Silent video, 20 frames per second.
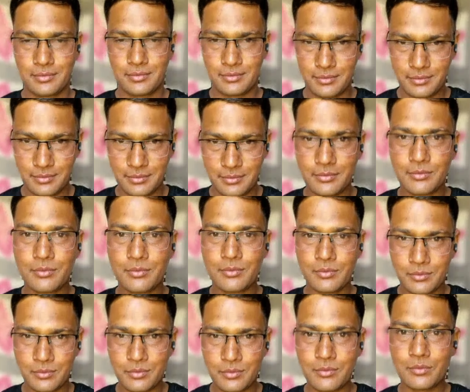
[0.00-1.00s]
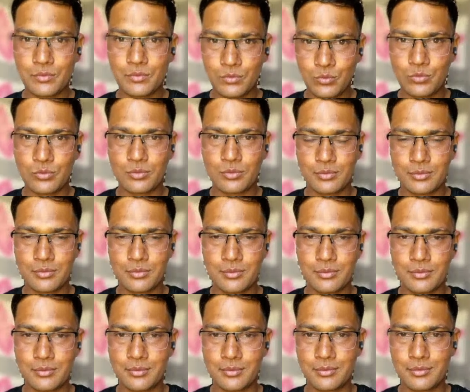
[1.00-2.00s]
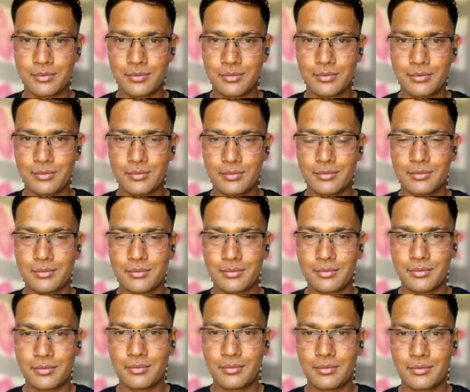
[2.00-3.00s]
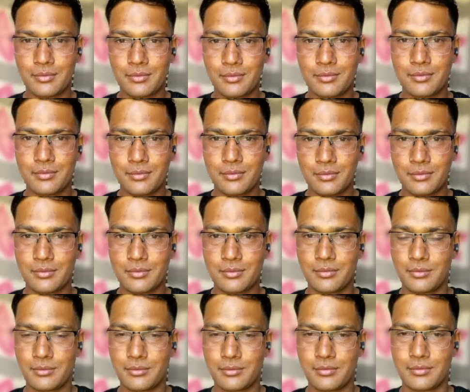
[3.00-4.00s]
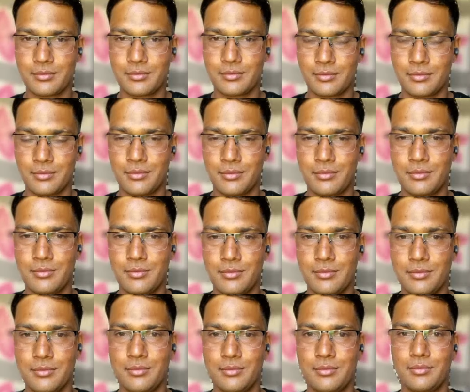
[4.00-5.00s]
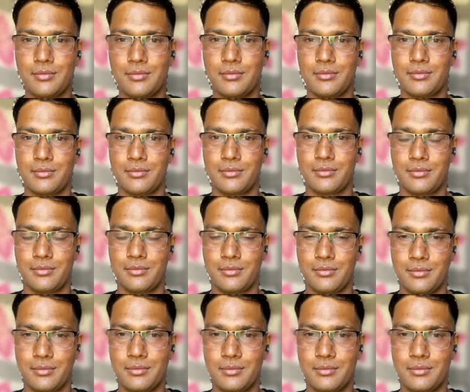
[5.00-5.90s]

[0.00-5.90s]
(silent)